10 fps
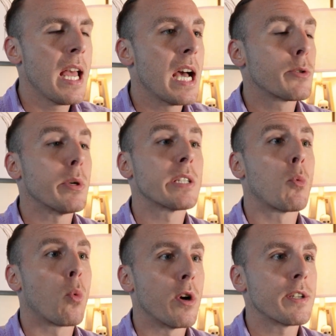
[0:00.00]
as well as
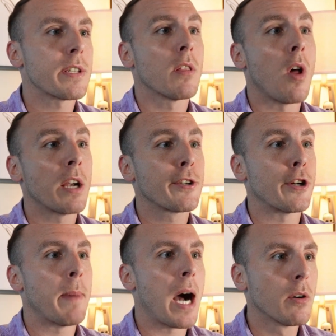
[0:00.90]
worse long
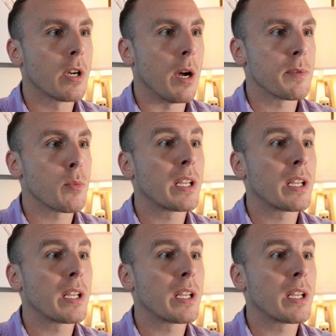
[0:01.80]
term outcomes